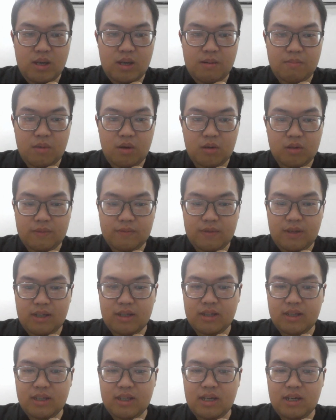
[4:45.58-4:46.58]
Most of
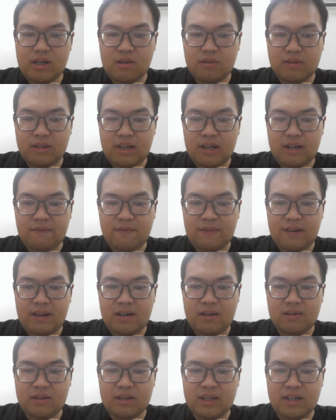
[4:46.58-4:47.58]
these skills I
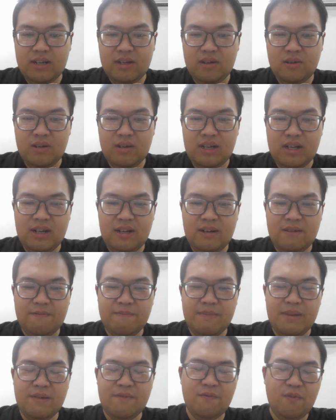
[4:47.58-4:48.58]
found can only
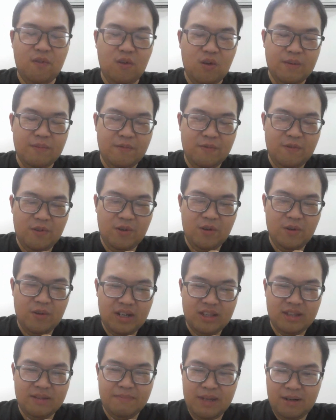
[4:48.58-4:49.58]
be formed through
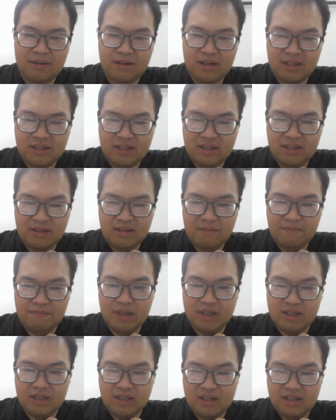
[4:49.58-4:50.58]
experiences,
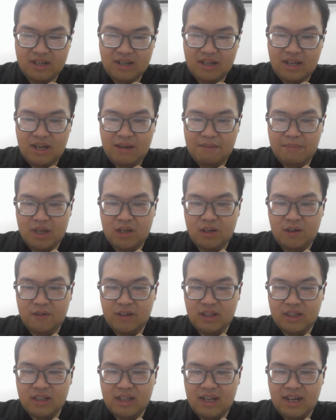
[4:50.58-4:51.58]
but my
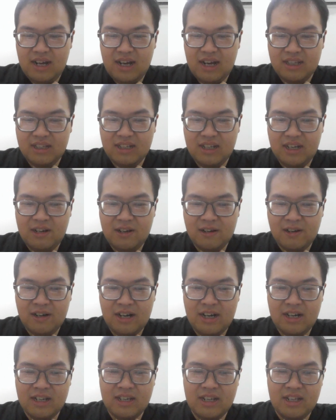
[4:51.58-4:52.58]
university has
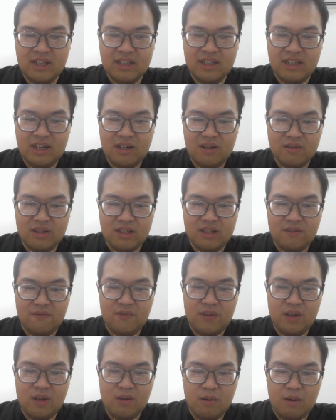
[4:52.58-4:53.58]
integrated these skills in a
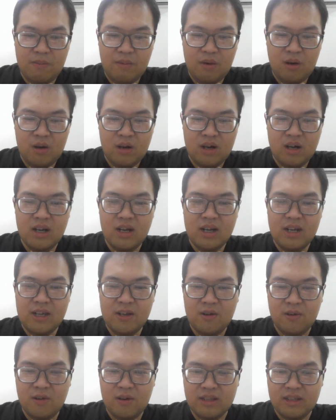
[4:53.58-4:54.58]
few of our early
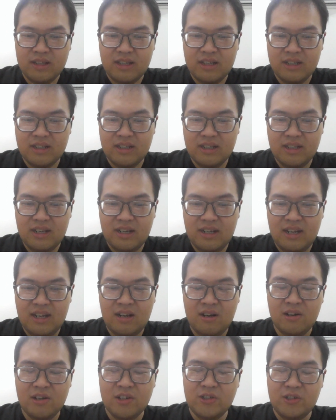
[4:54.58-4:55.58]
courses in
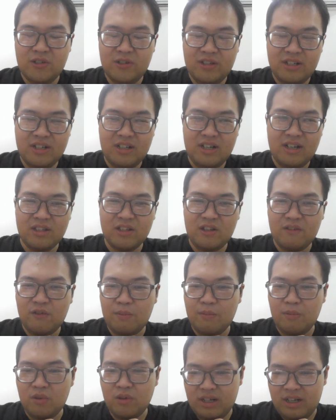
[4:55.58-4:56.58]
our junior and
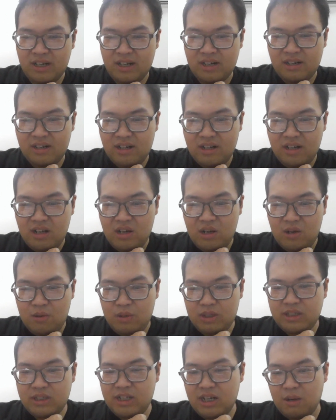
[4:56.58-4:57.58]
sophomore year,
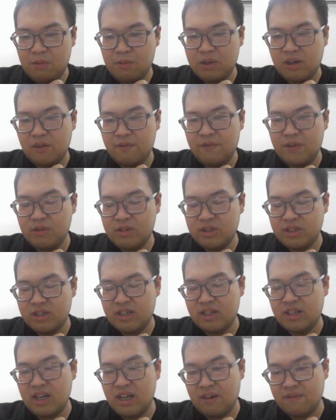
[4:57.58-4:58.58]
which help with our future
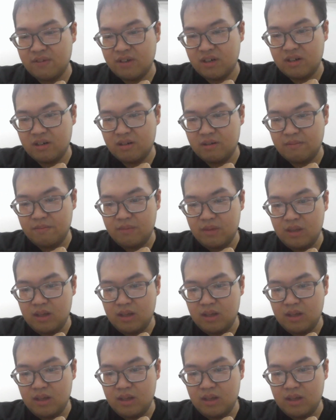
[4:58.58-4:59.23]
endeavor.